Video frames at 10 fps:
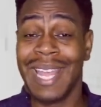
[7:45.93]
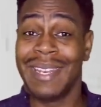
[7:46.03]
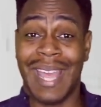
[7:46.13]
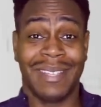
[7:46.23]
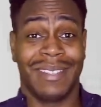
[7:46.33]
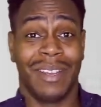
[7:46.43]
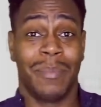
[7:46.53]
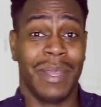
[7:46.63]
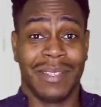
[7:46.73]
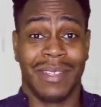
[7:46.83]
that's their
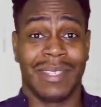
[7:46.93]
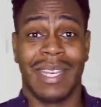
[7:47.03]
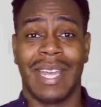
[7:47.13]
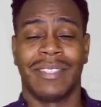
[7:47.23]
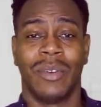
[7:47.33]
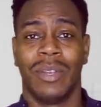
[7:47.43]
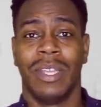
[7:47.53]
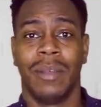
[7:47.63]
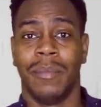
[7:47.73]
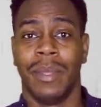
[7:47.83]
business and that's on them.